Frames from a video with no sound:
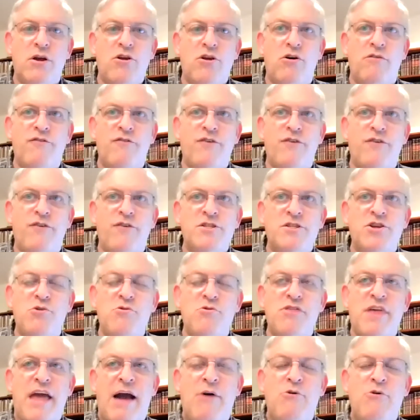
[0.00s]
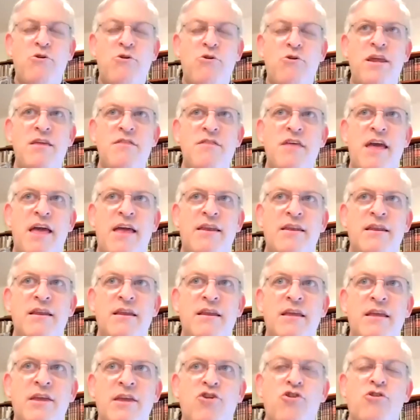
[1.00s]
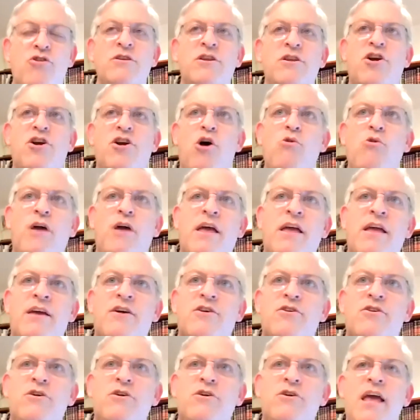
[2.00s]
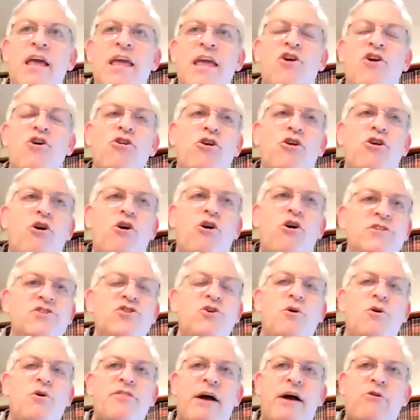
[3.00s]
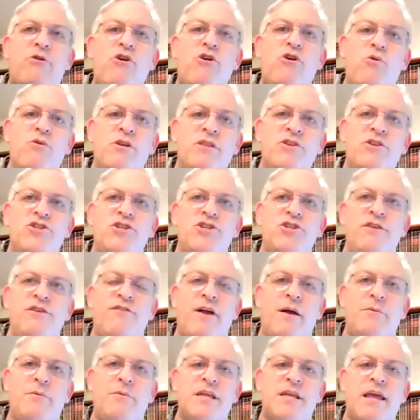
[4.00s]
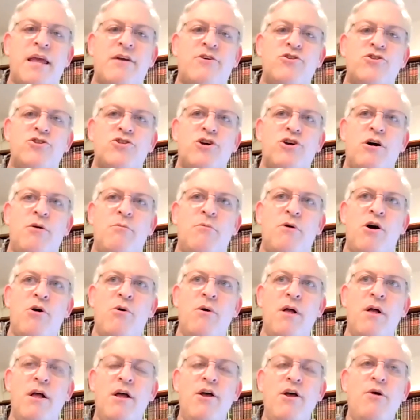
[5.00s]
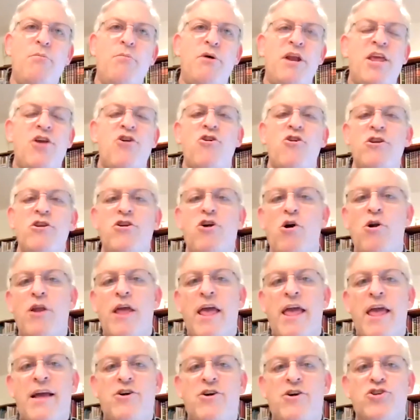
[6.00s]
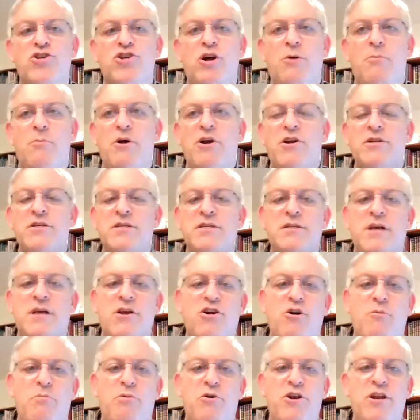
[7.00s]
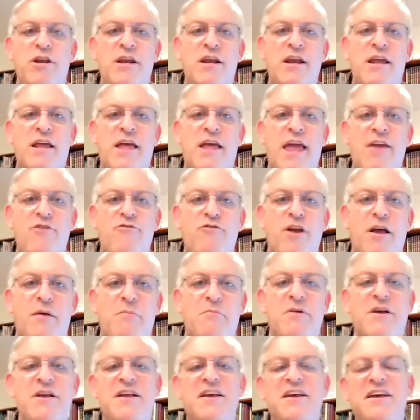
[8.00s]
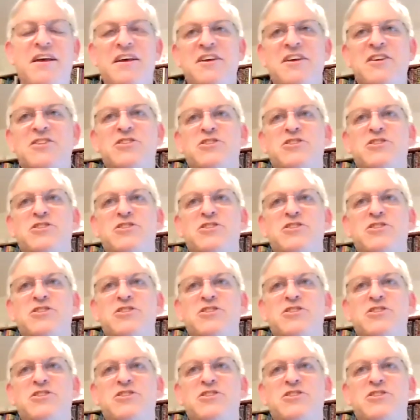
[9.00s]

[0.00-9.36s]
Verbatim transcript: his uncle from his youth. How can he then, he couldn't go to Heichel, he couldn't go to Israel without going to the chief rabbi's Heichel Shlomo, but he couldn't go to Heichel Shlomo because his uncle put it in chayrim.